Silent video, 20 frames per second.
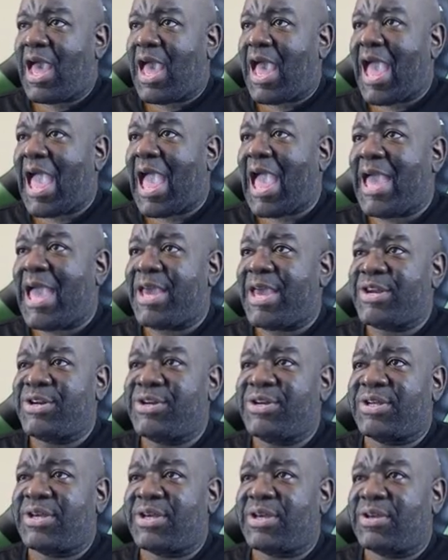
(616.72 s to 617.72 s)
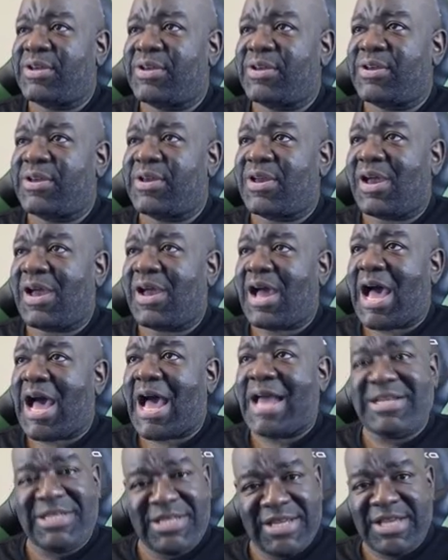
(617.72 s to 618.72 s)
and
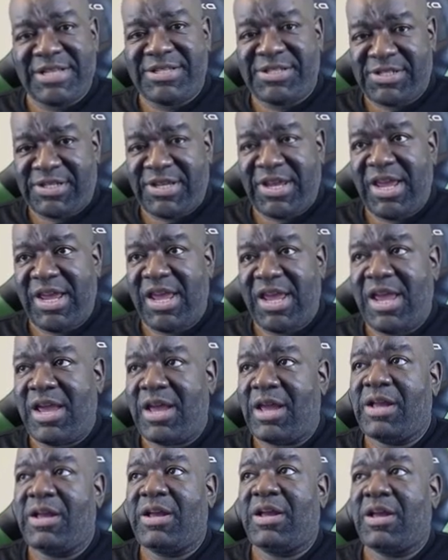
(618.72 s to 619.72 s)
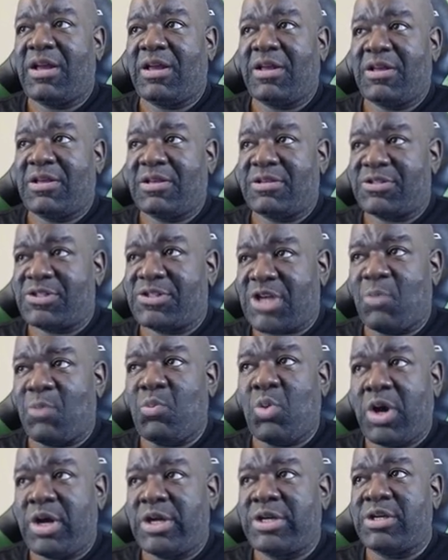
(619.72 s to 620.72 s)
I did see
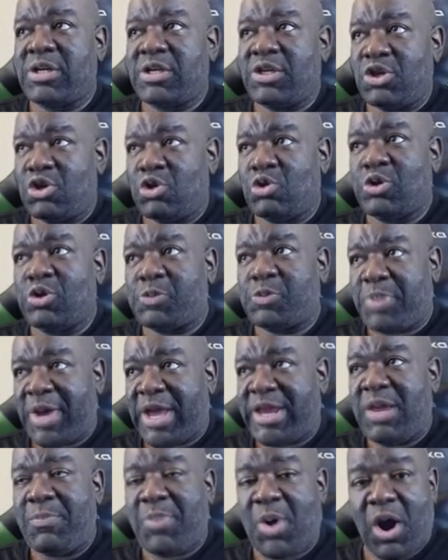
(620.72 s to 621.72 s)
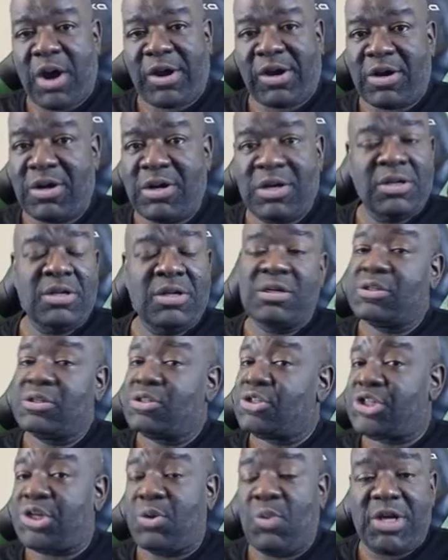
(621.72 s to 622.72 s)
someone use Penny Parker.
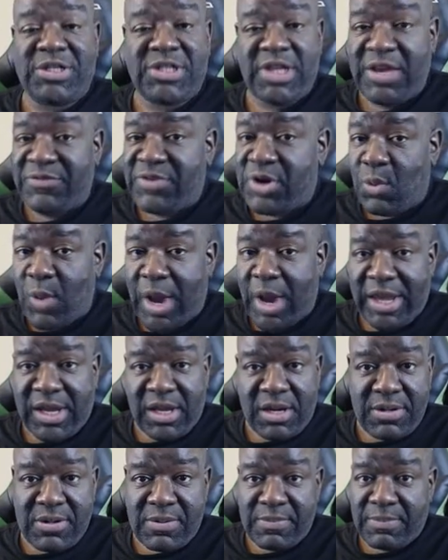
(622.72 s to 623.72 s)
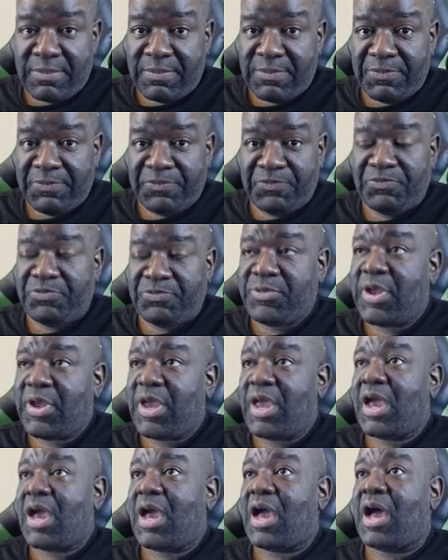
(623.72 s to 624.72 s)
She wasn't even awakened
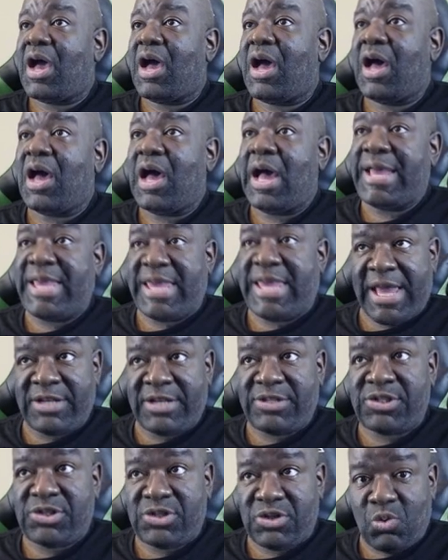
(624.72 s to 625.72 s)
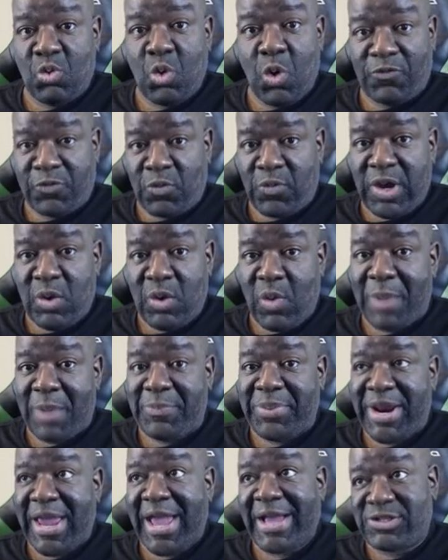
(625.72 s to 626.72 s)
uh, against Wolverine
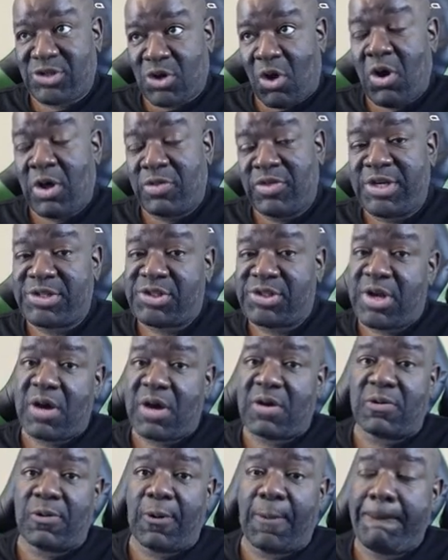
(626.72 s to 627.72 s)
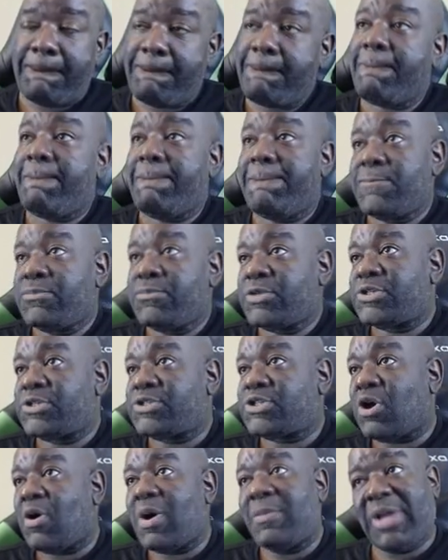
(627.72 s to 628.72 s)
Weapon X on this node.
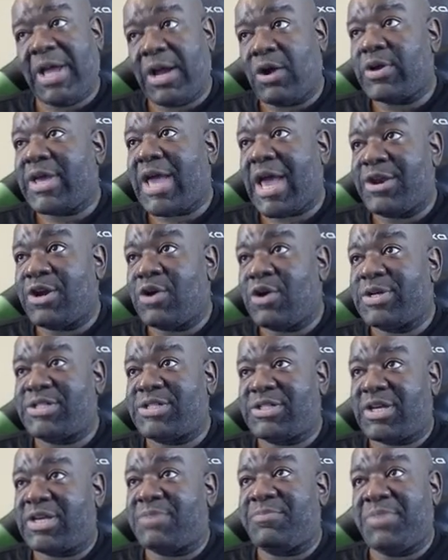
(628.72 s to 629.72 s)
So I'm like, okay, I know it can